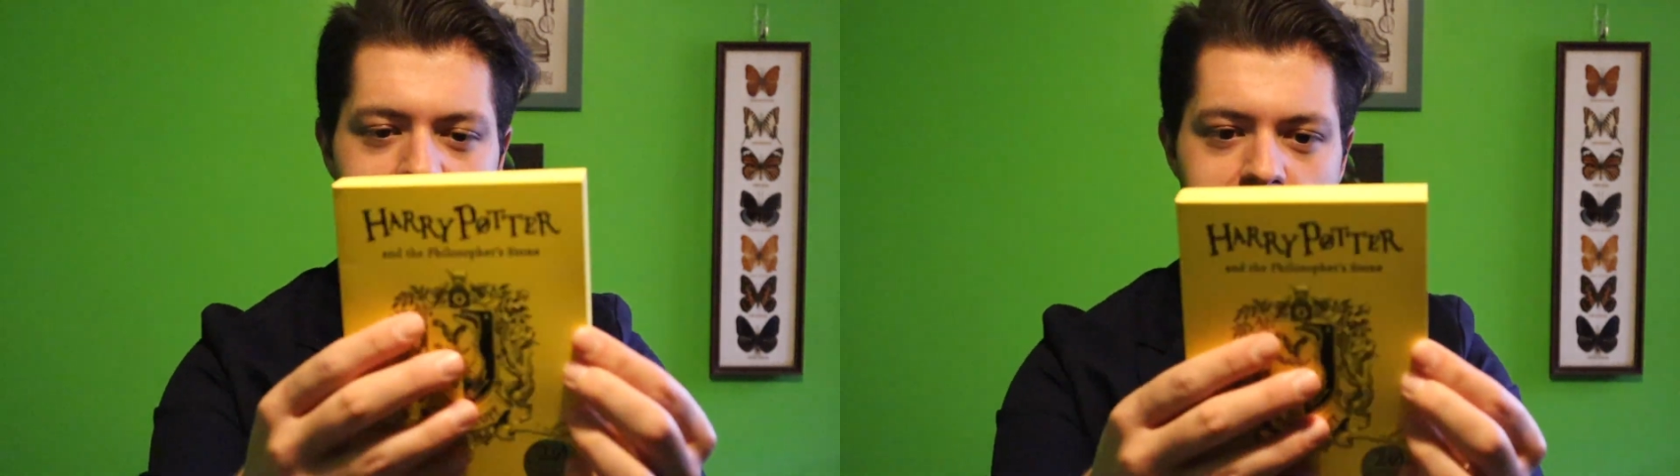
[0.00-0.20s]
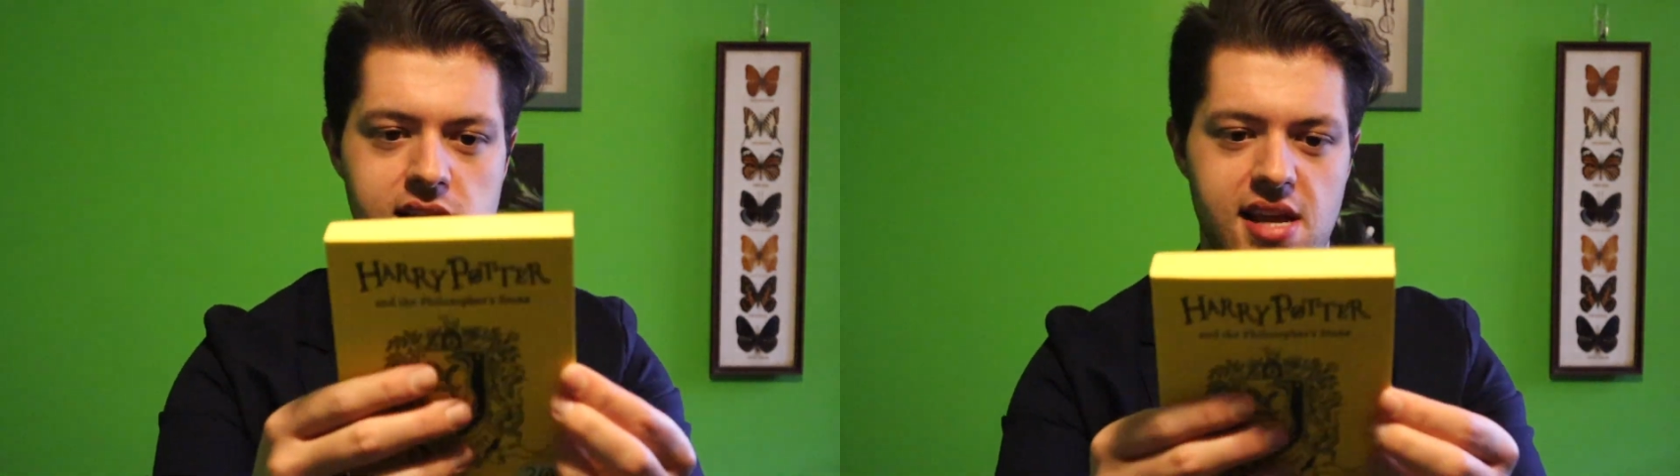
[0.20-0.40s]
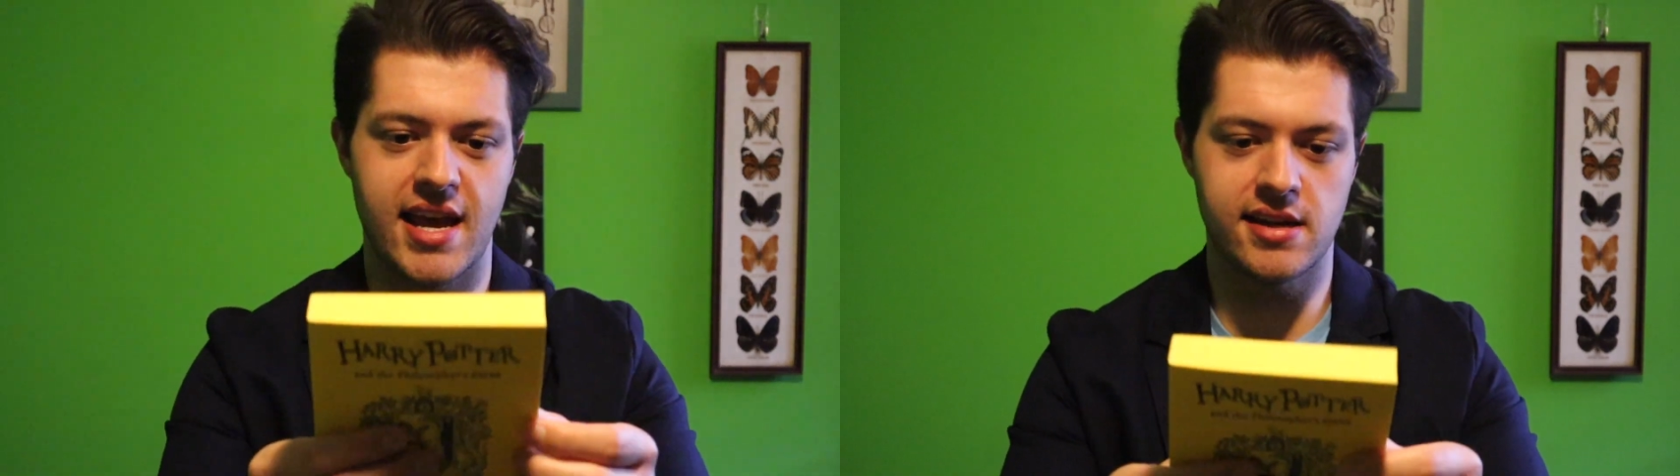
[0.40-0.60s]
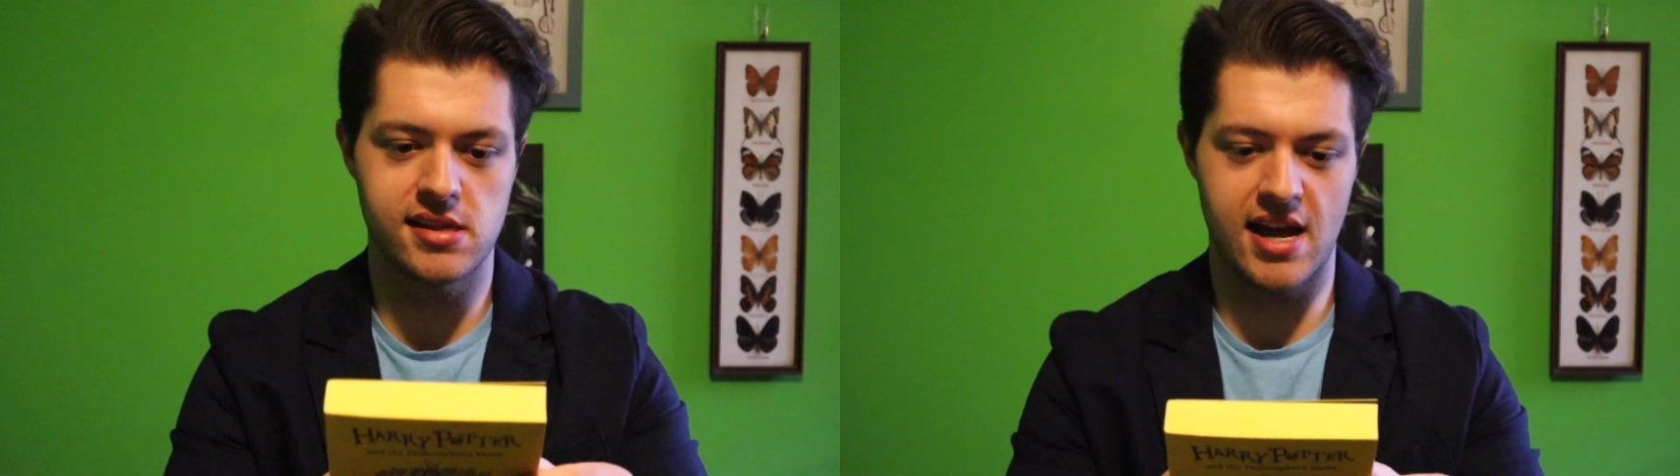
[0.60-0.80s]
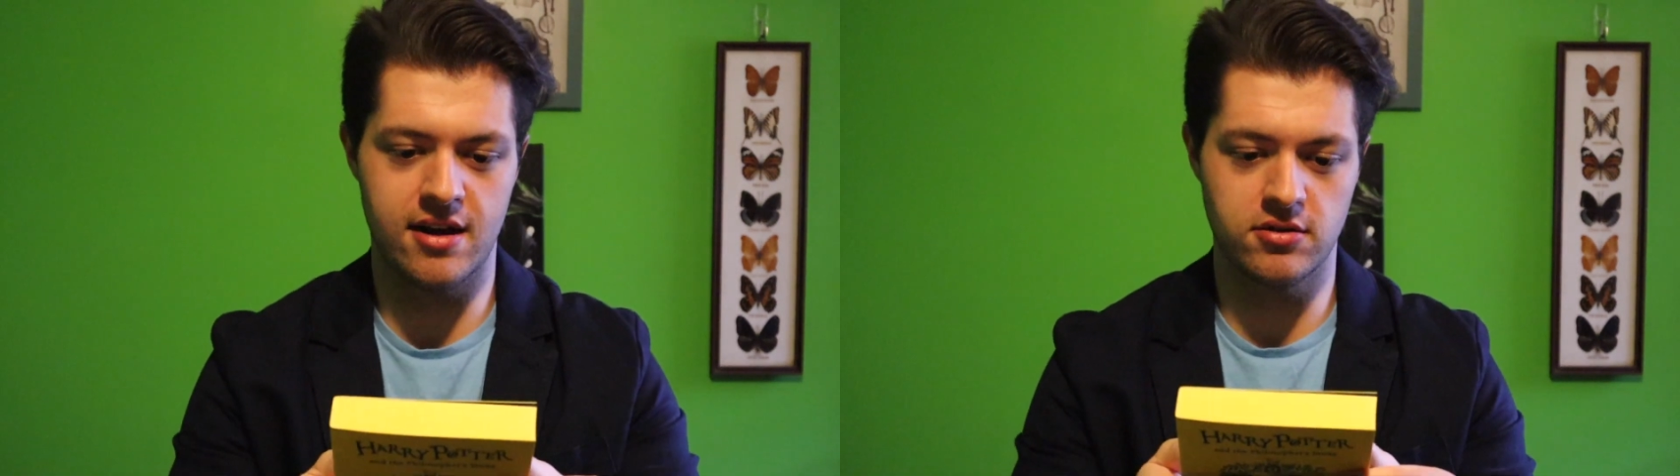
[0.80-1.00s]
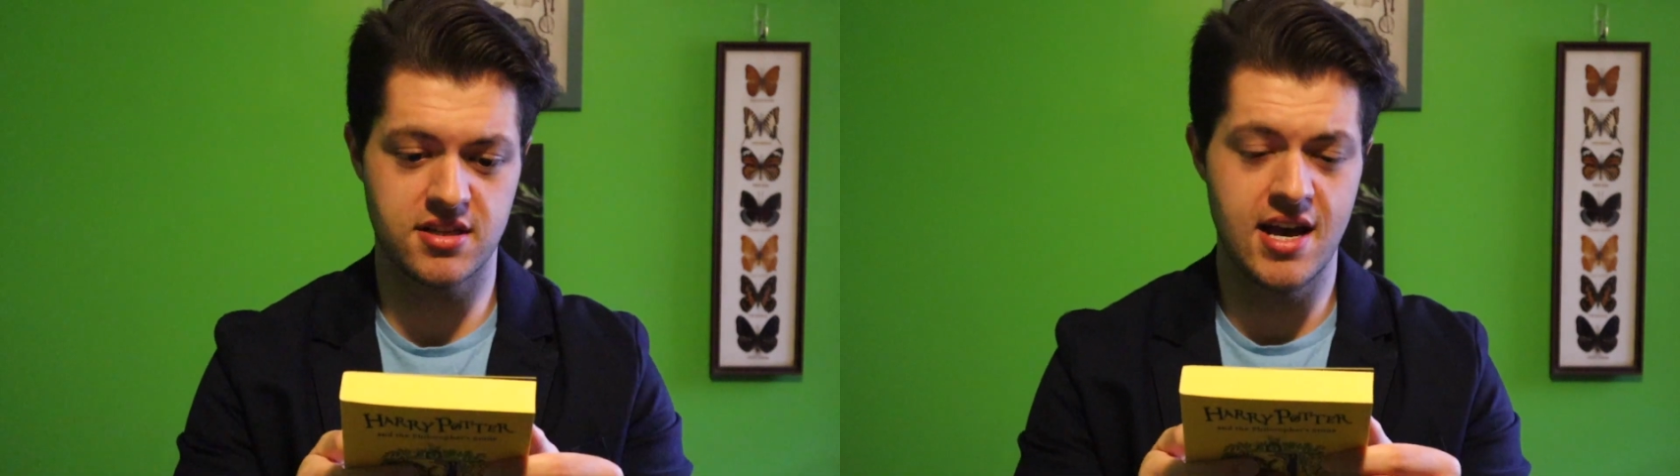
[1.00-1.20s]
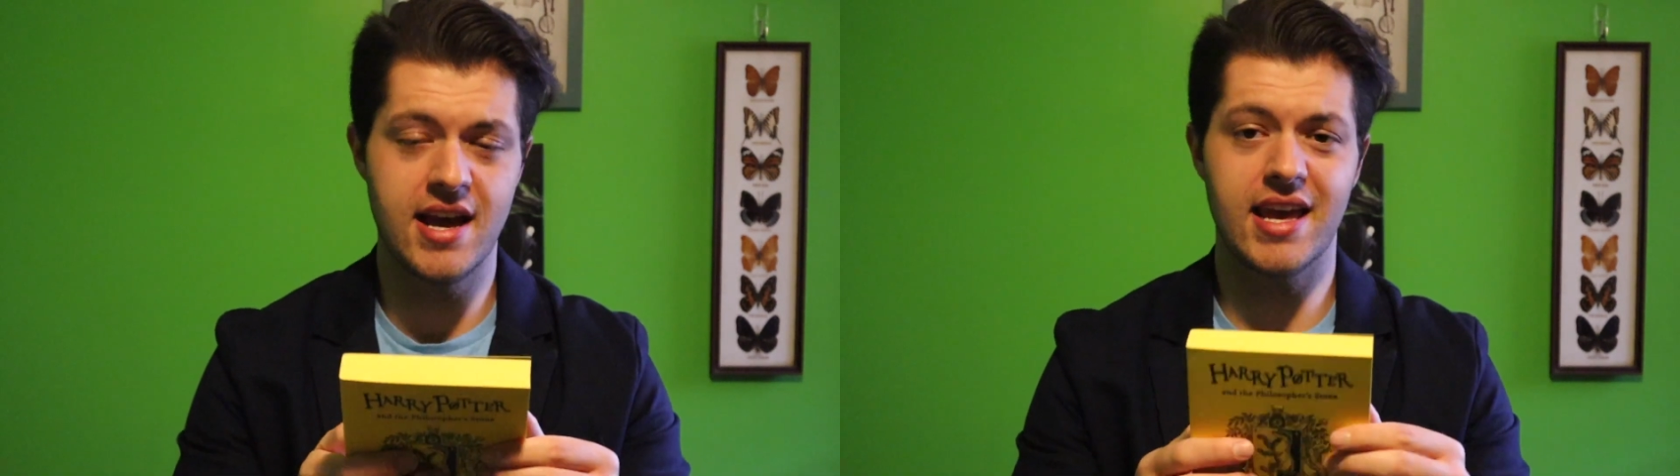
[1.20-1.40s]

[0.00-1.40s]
and stands out,